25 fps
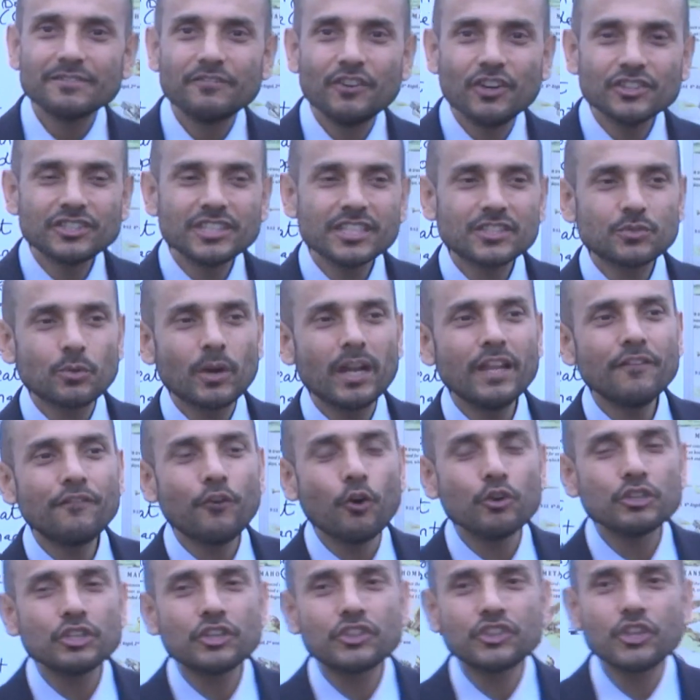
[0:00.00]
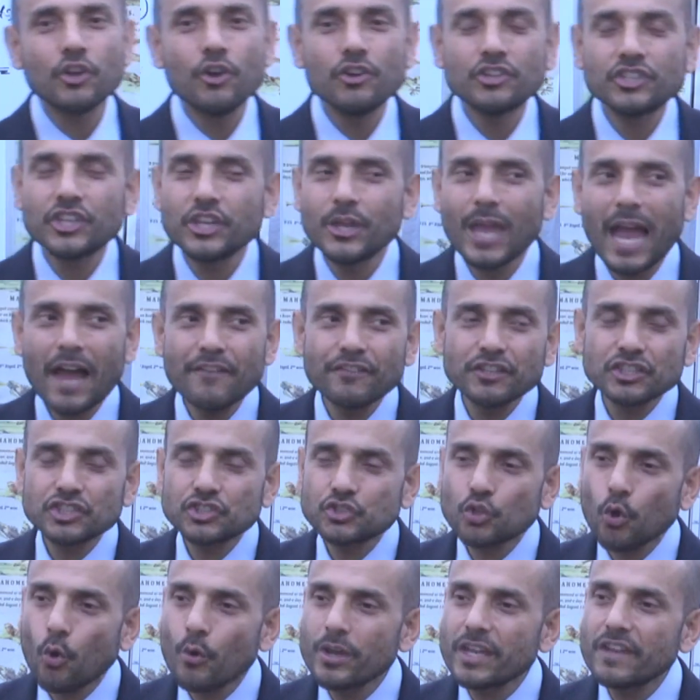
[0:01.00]
verses 24 to 30, you have a
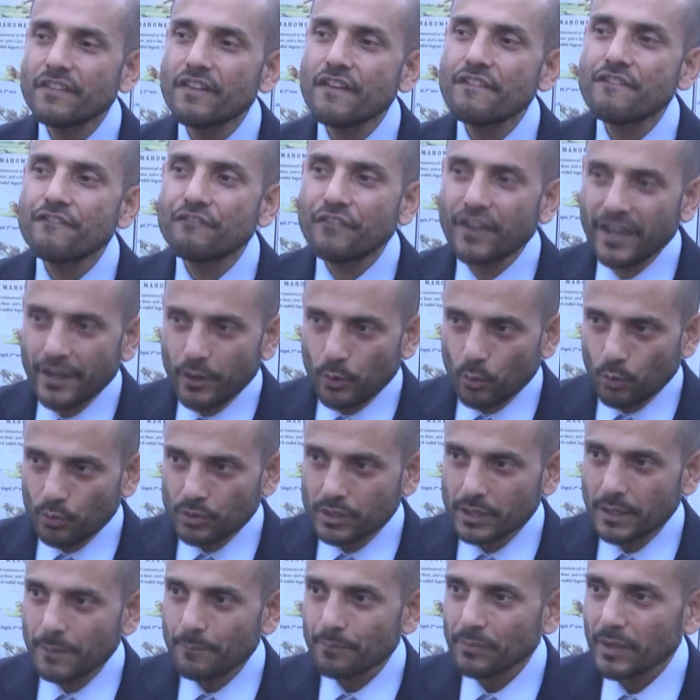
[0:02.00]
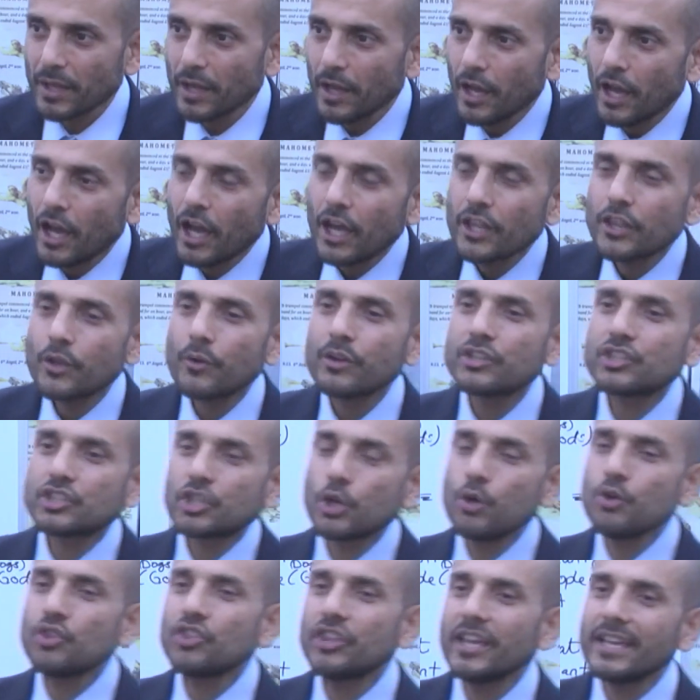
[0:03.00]
story of a field. There are
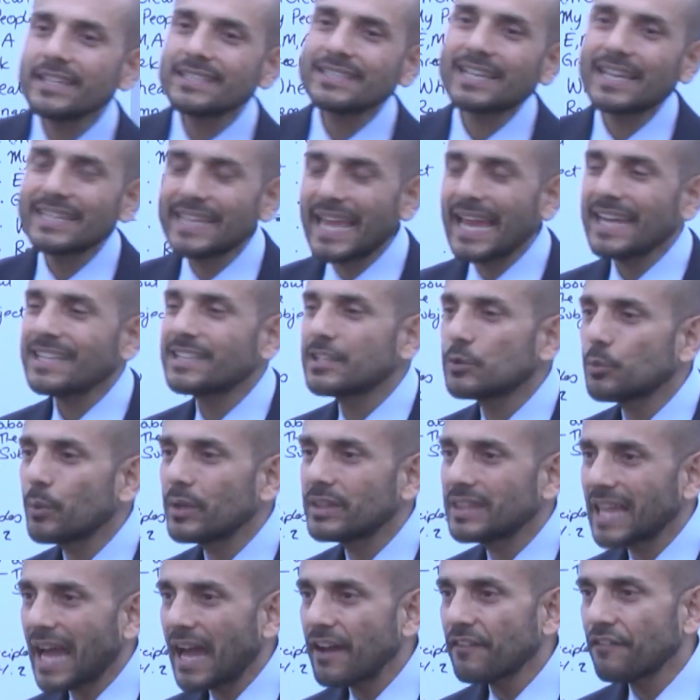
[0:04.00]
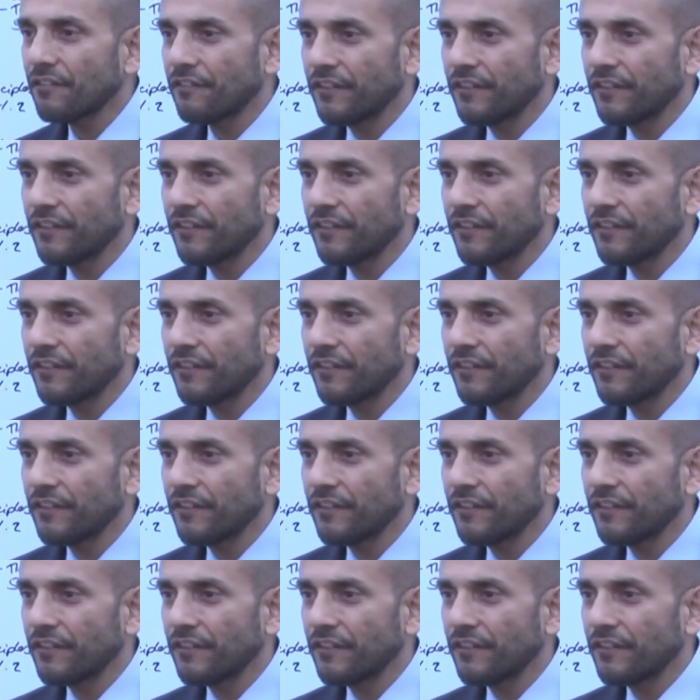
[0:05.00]
two things connected with that